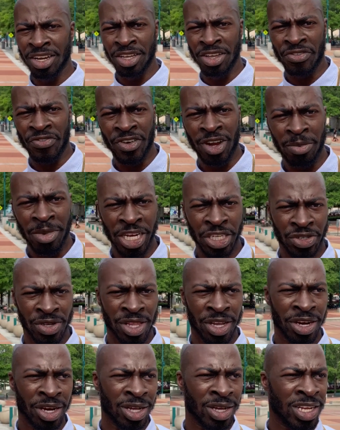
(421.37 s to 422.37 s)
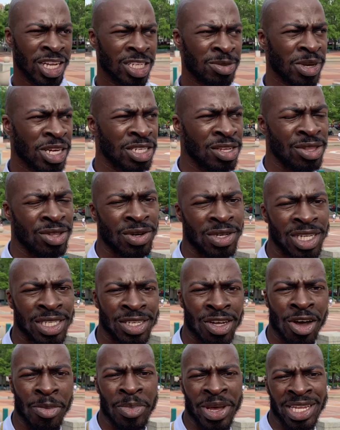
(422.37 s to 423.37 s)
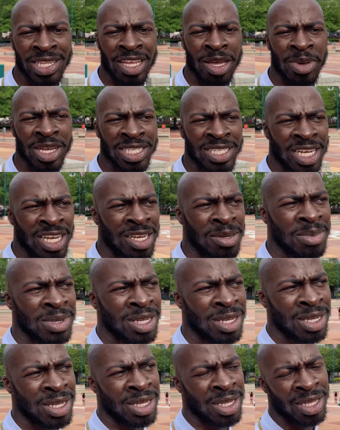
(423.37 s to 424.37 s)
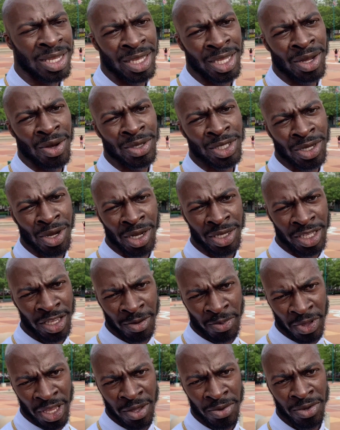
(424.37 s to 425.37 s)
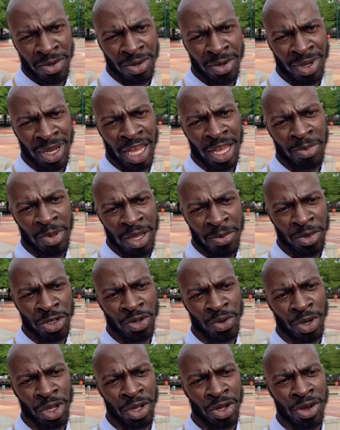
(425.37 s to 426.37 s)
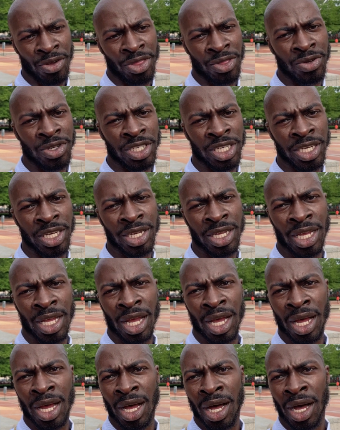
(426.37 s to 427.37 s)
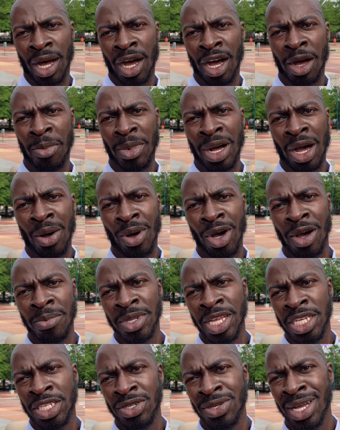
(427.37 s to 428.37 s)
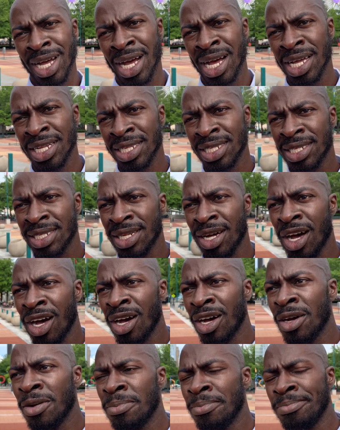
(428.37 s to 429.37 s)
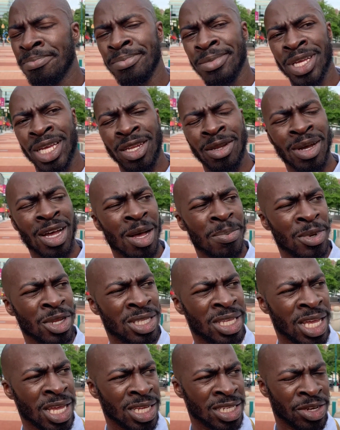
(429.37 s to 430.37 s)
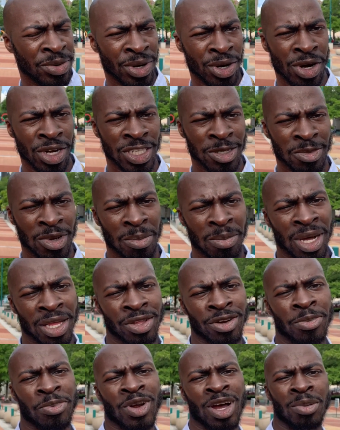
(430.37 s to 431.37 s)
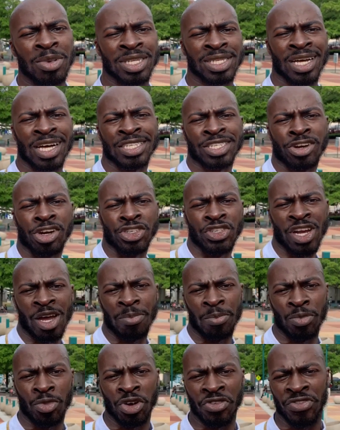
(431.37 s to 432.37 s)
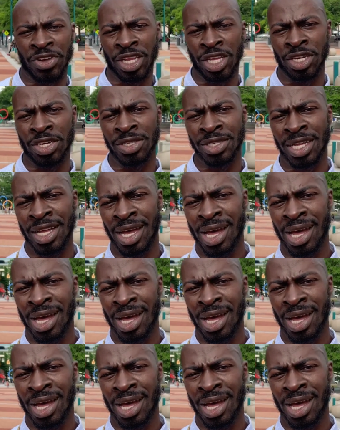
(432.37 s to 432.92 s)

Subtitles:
on your friend, make sure they're good, especially during this pandemic time. Yo, talk to your people. Like, people is really going through shit. I'll update you guys in a couple of days in regards to my mother. I promise I'll start dropping more videos.